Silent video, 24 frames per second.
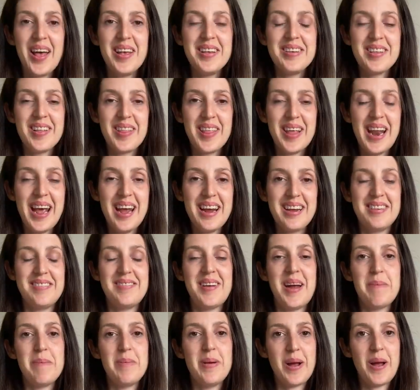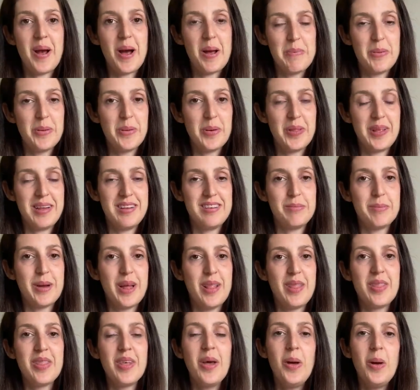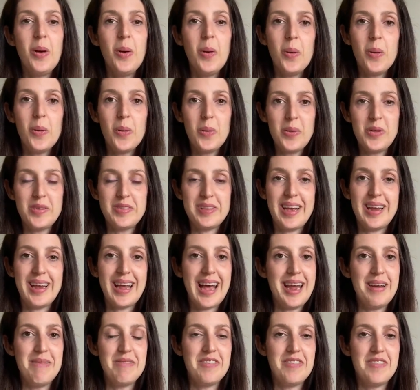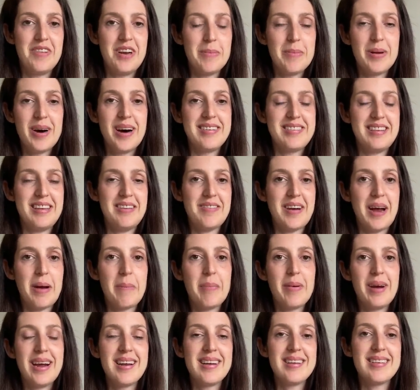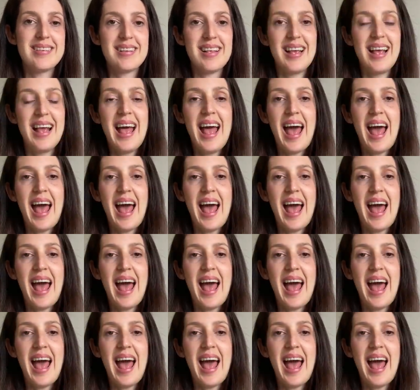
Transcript: So the next fabric I bought this month also came from Lamazi Fabrics.